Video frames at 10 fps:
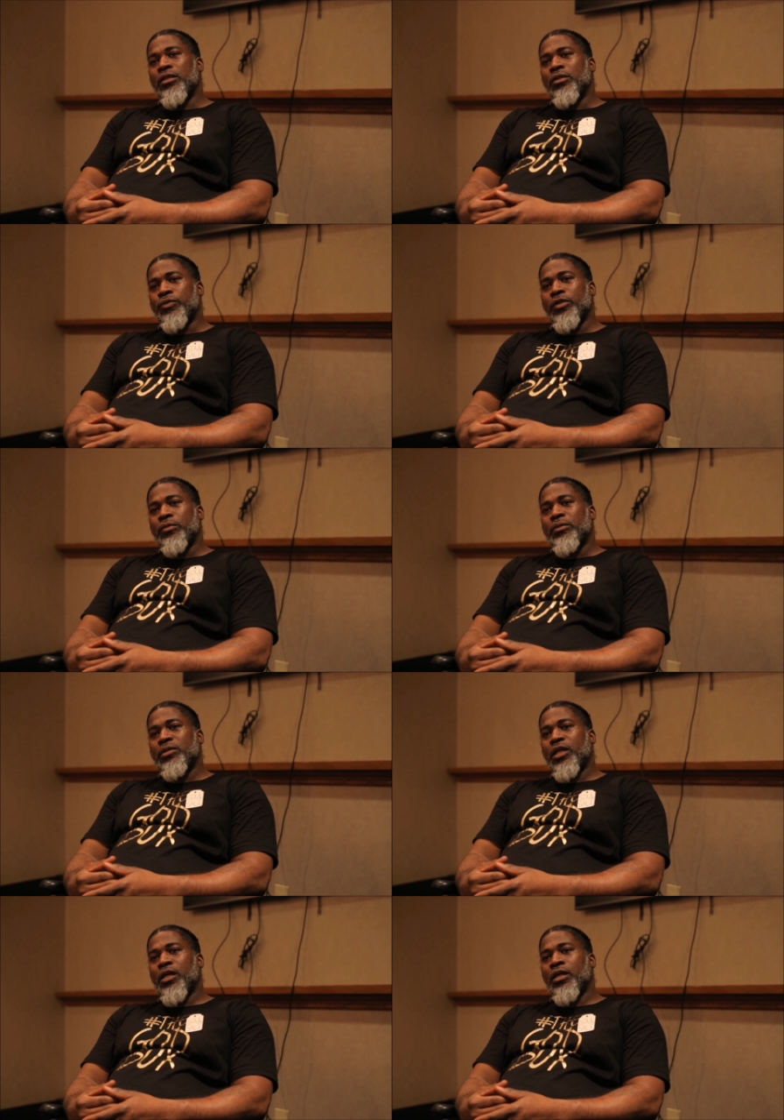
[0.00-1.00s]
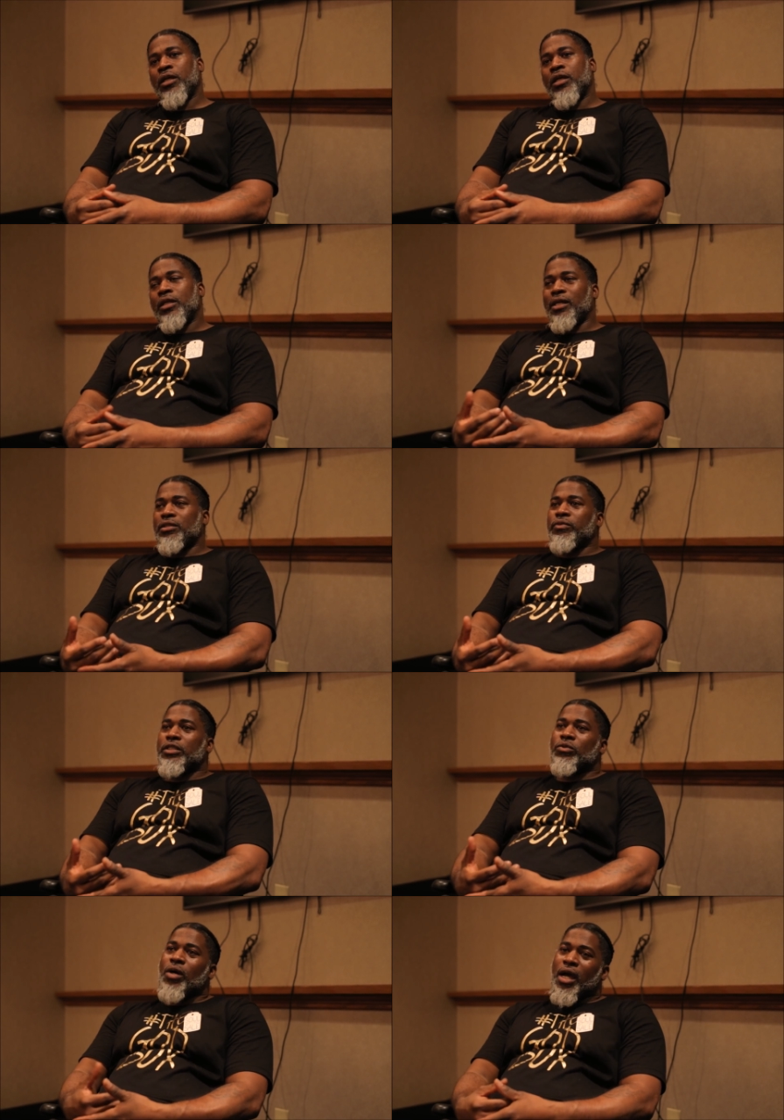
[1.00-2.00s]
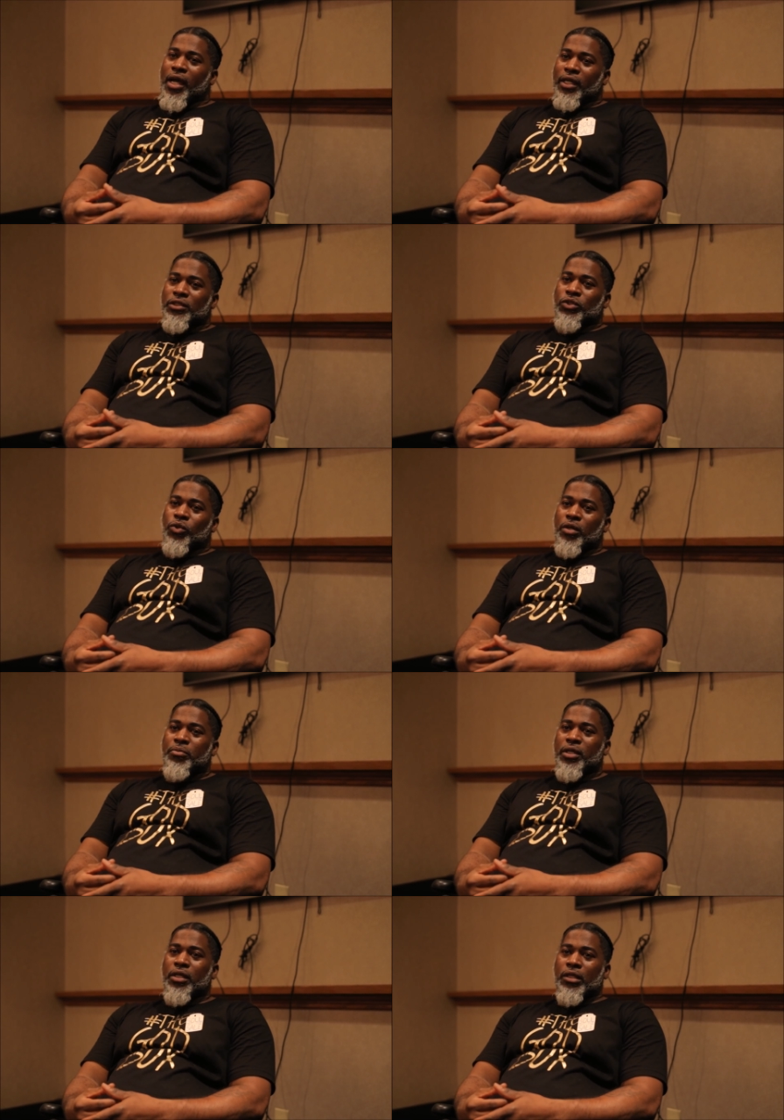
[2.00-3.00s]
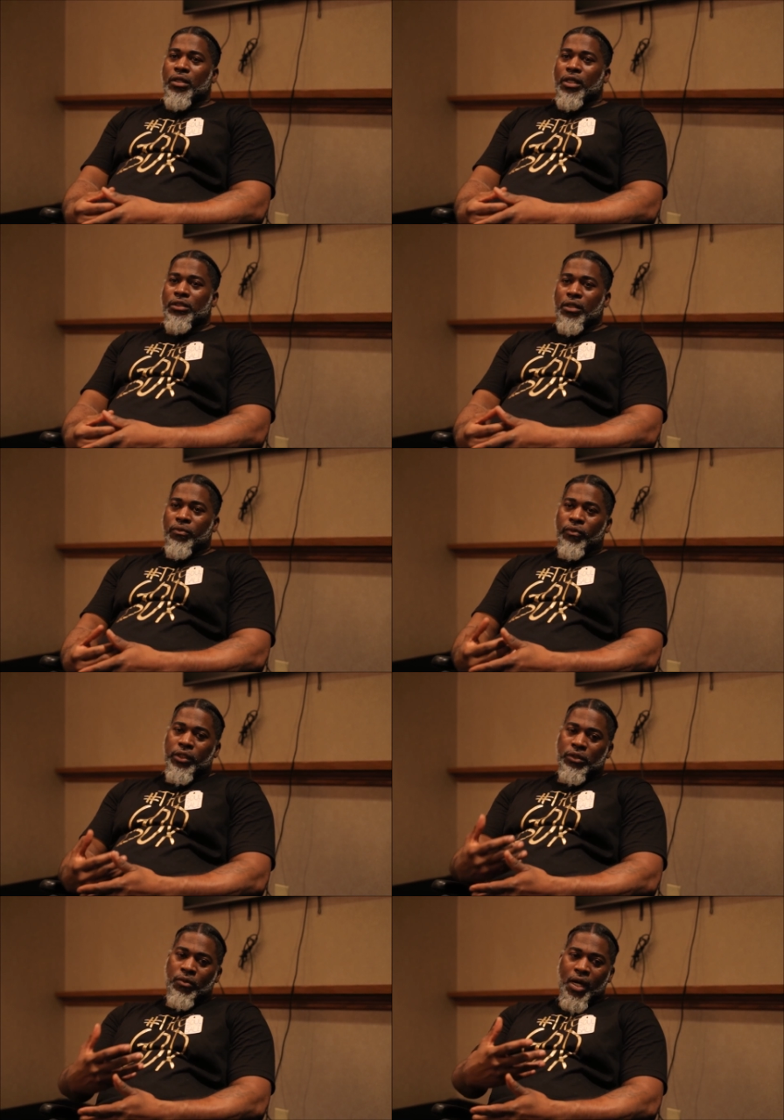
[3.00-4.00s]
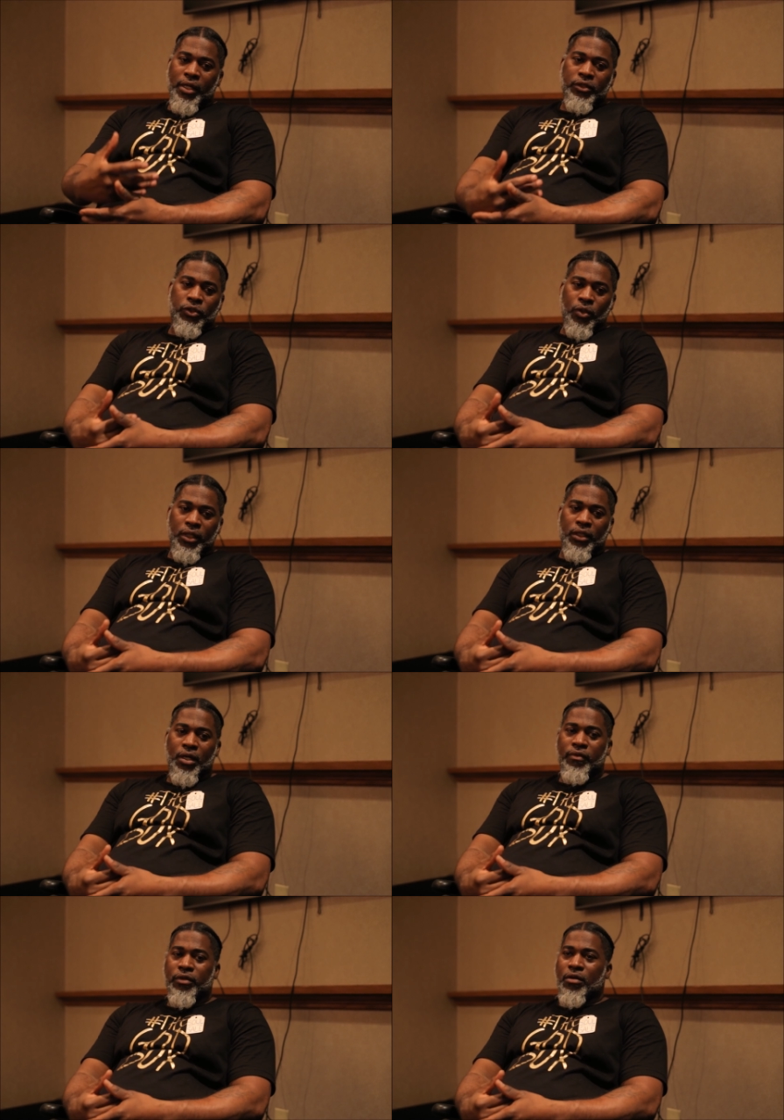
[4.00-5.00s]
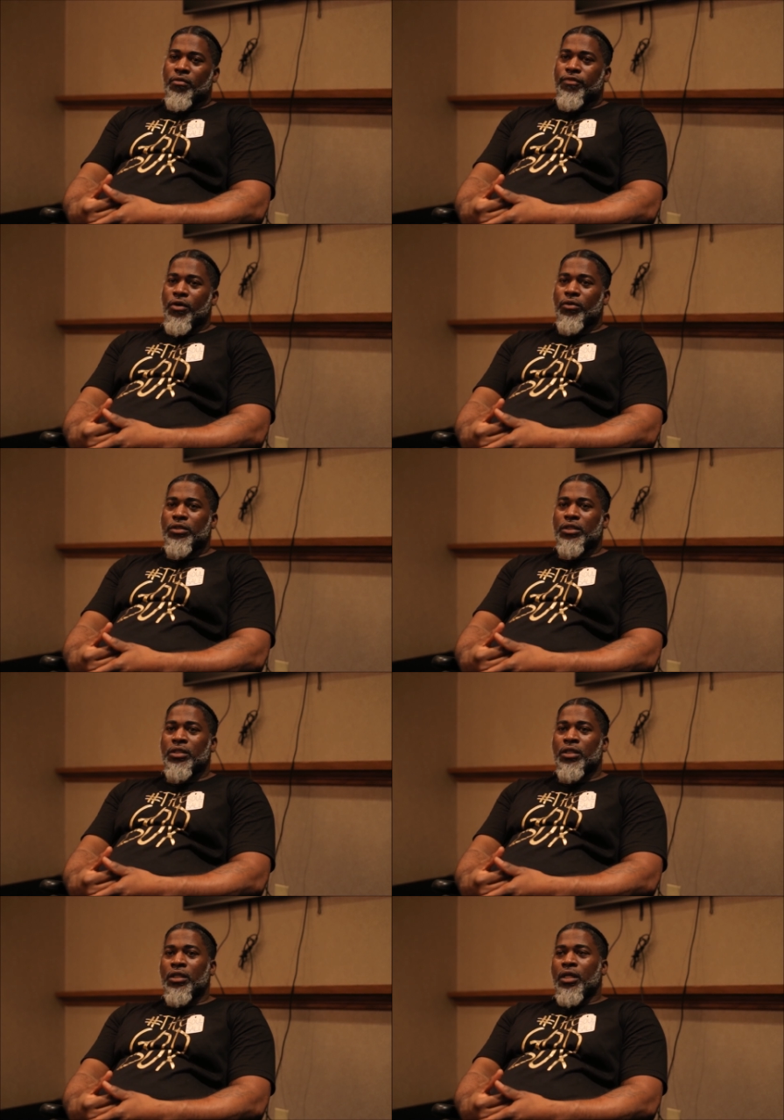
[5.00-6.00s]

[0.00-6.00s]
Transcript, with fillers: You feel what I'm saying? Yeah. That's the reason why I enjoy being here. That's the reason why I enjoy loving on folks and